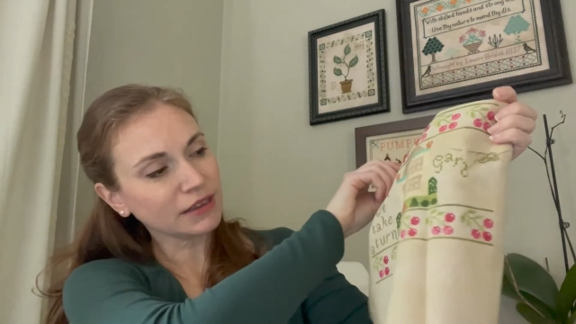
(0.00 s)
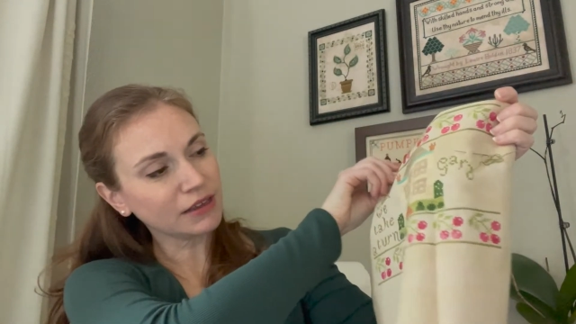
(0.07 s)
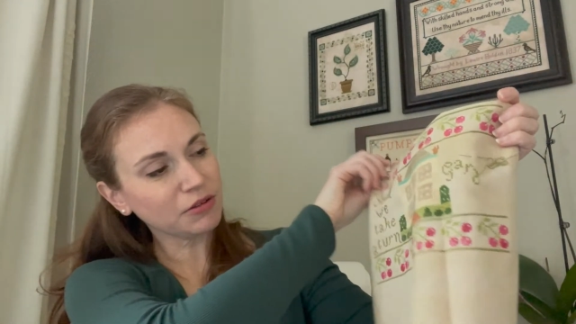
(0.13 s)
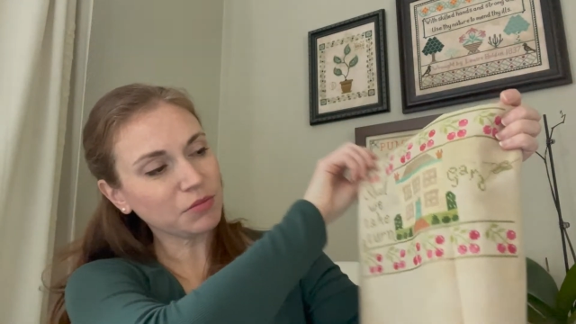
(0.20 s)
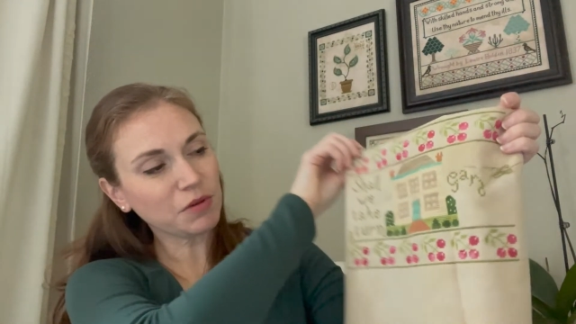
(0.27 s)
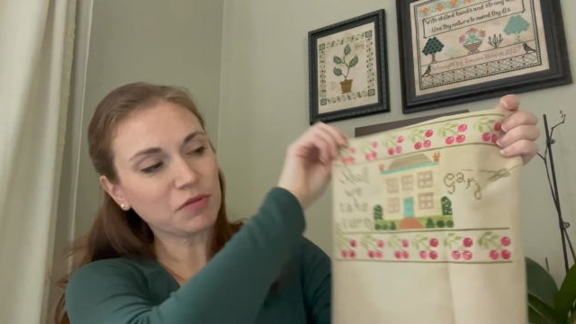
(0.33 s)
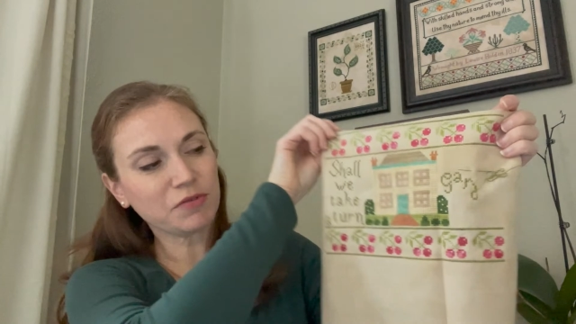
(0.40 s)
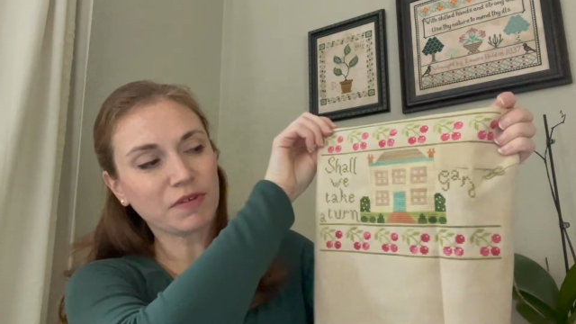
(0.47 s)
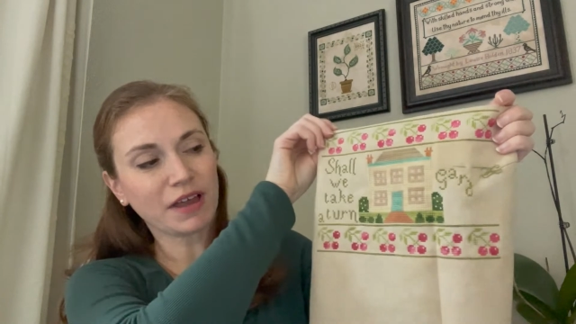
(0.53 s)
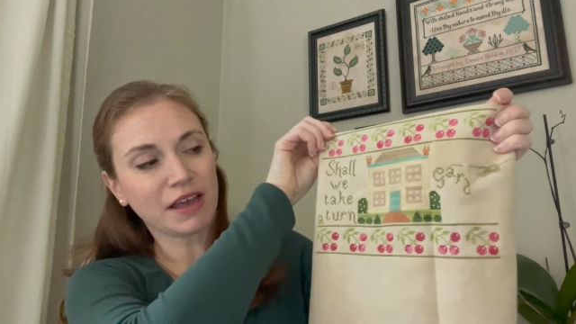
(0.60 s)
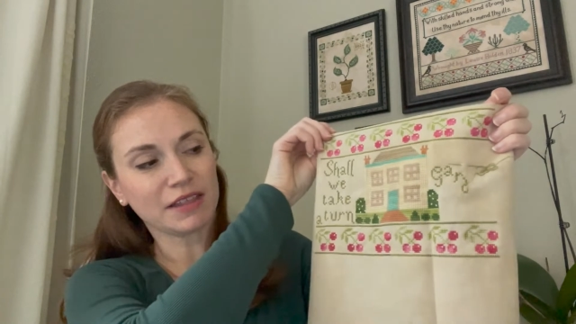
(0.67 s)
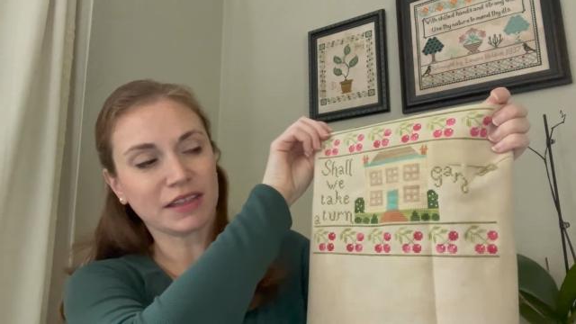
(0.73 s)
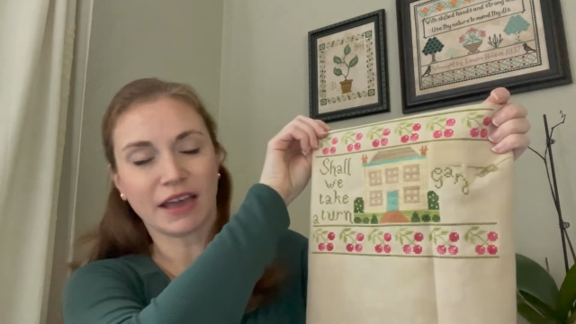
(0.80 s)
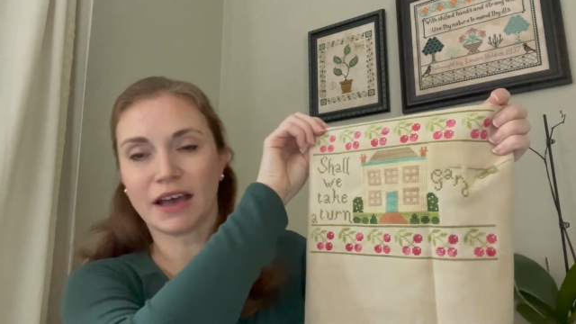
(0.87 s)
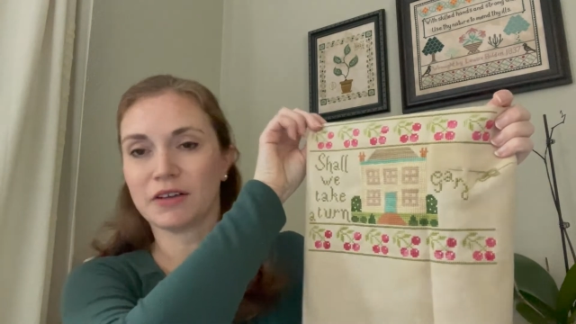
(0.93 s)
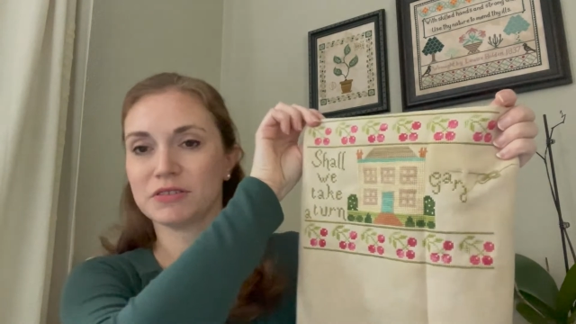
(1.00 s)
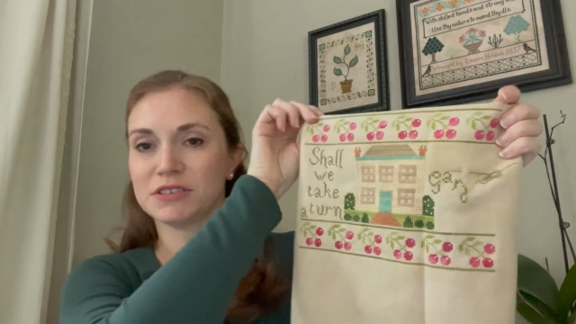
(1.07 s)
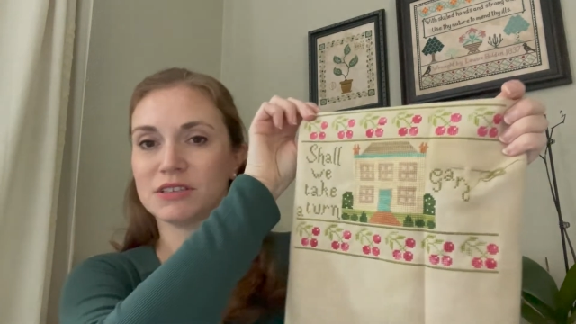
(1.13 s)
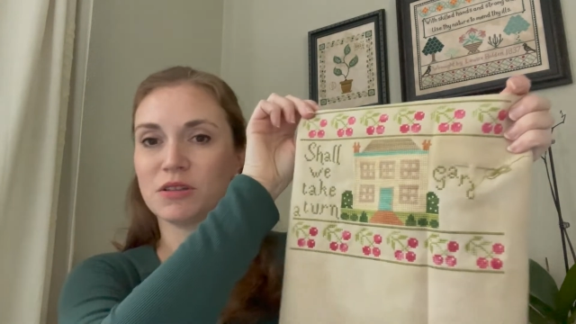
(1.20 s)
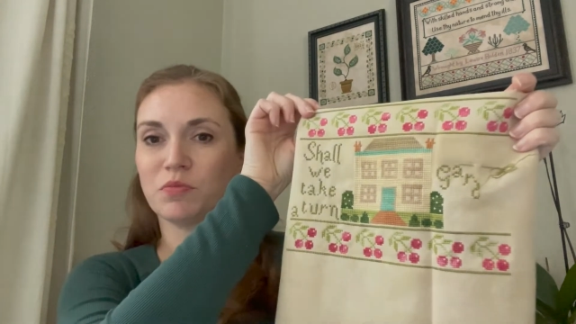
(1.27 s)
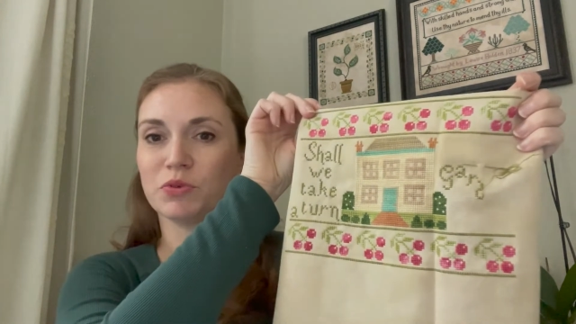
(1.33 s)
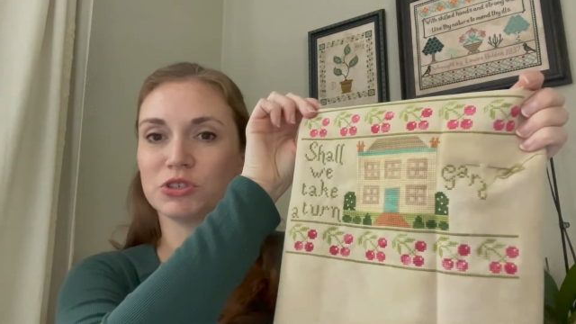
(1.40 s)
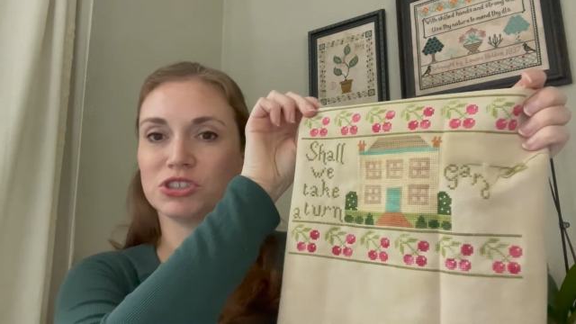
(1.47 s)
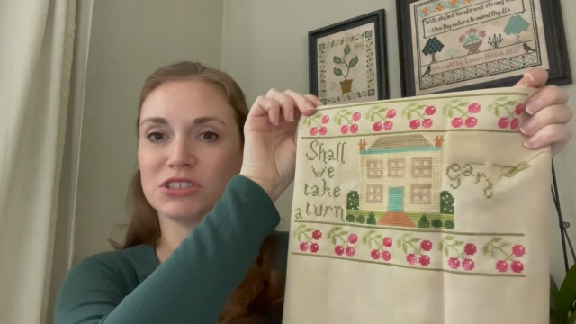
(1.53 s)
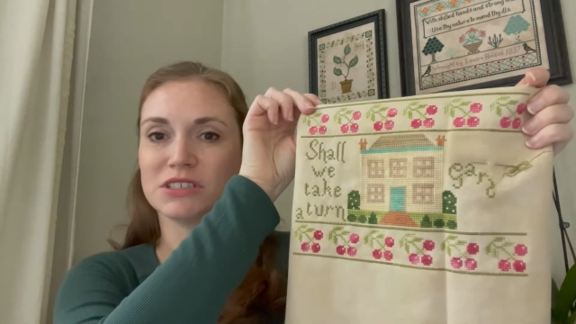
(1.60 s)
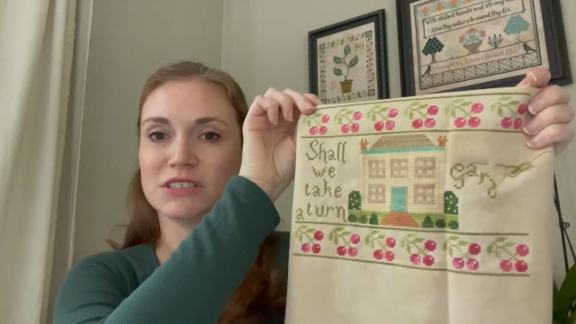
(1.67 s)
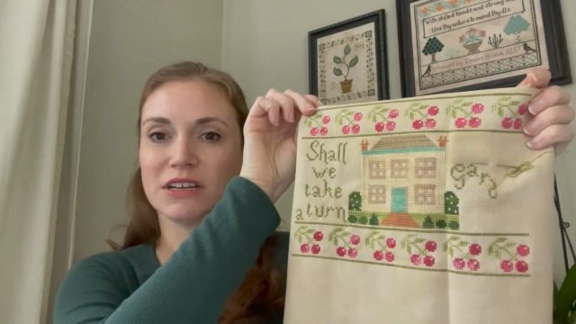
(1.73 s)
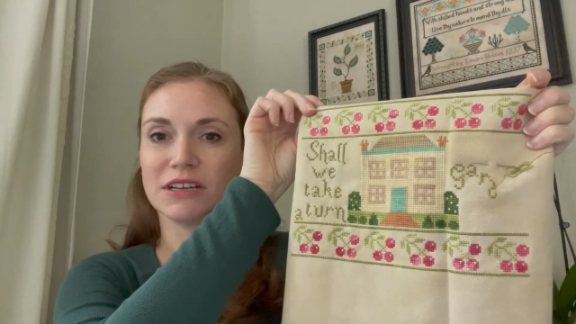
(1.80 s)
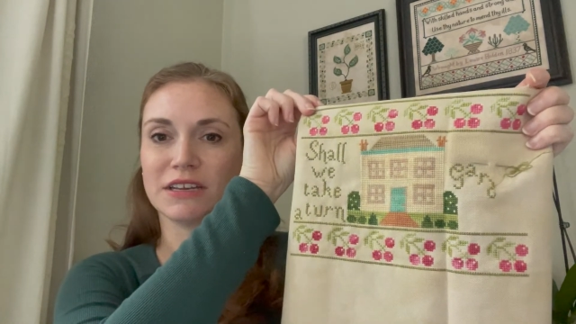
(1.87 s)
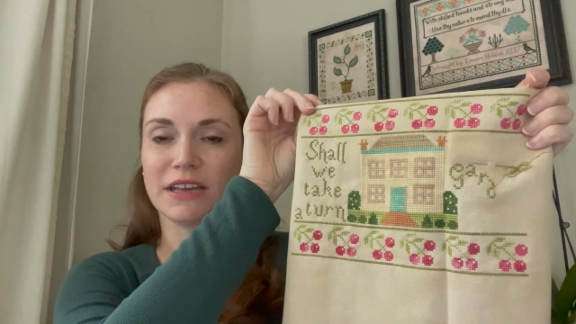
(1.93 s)
remember if I had the house and the bushes
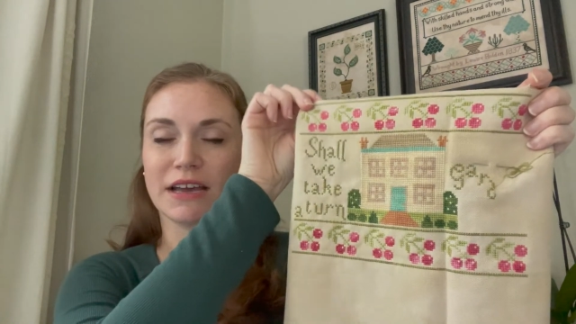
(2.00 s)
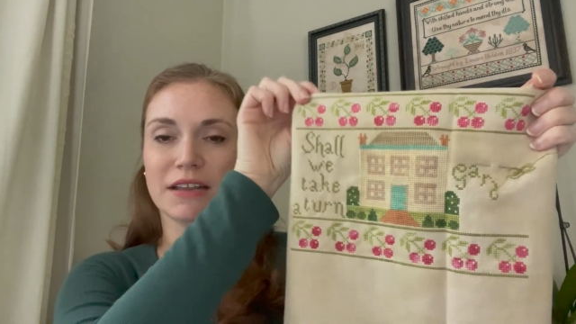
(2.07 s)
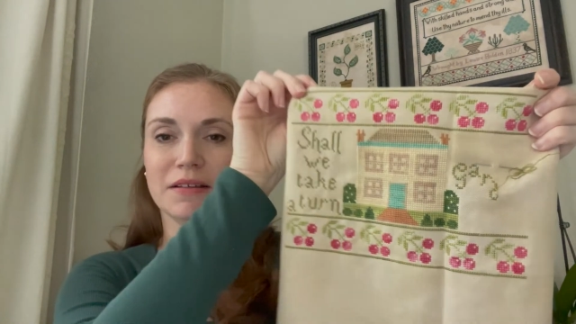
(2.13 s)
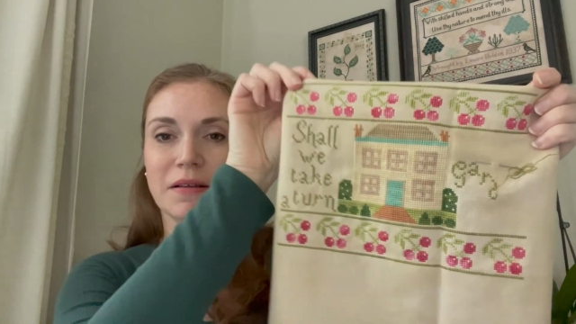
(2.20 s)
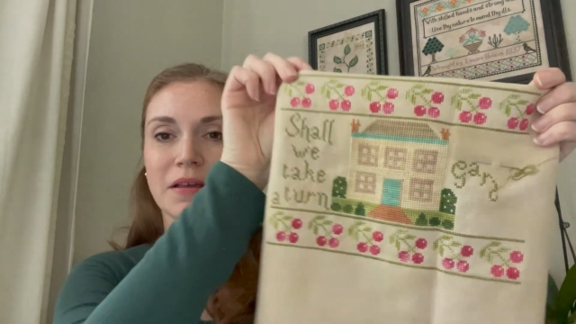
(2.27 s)
done yet,